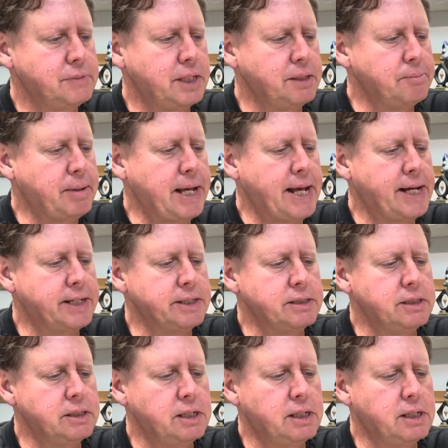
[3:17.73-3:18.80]
padded
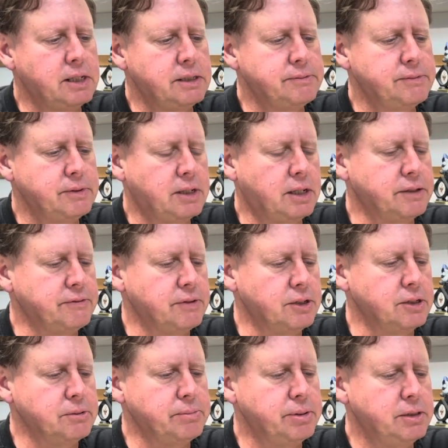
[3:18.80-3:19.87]

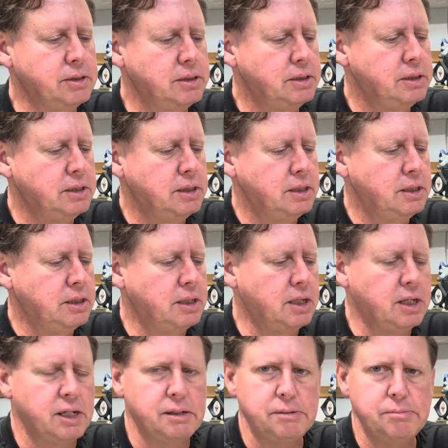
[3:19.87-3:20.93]
envelope,
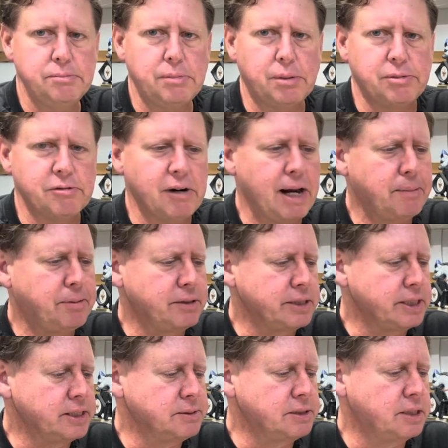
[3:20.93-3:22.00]
bubble wrap on the
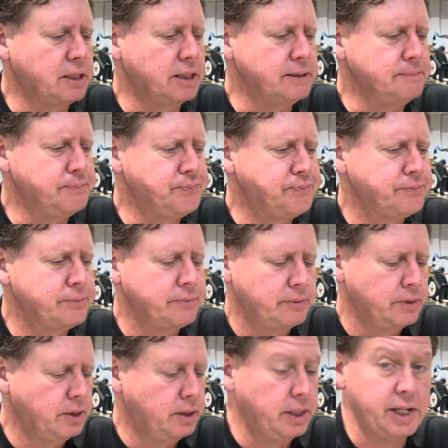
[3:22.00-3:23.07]
inside,
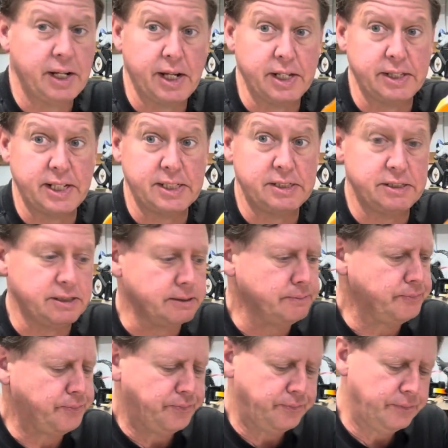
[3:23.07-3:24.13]
and that's it.
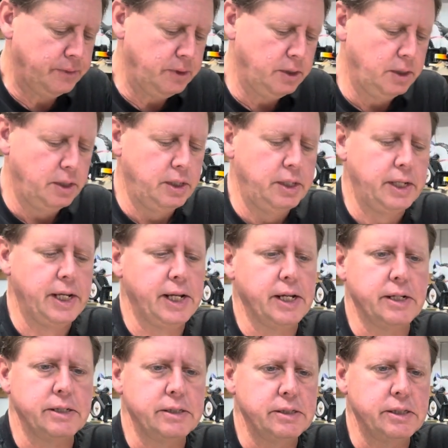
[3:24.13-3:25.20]

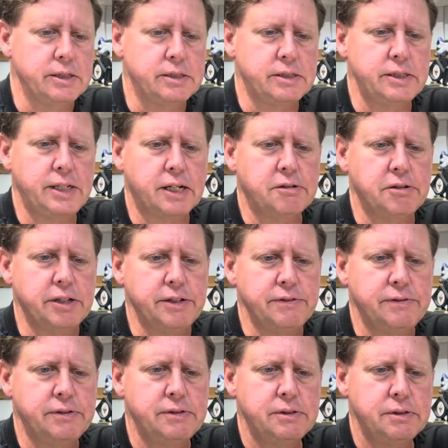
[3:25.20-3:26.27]
And this
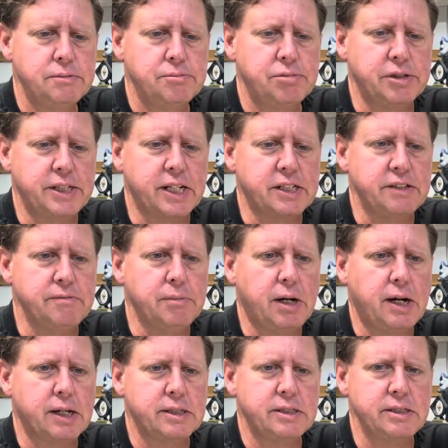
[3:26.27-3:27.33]
decorative protective
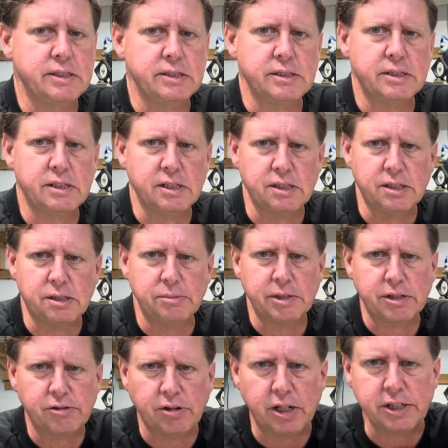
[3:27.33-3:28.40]
box is a little
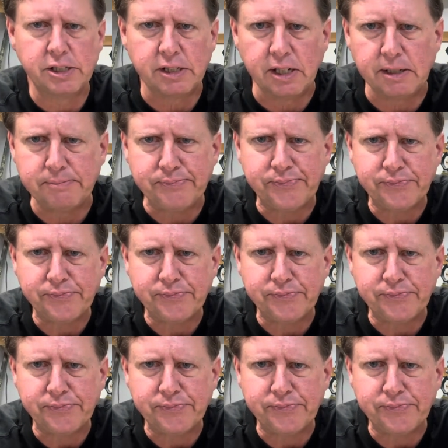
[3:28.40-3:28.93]
bit crushed up.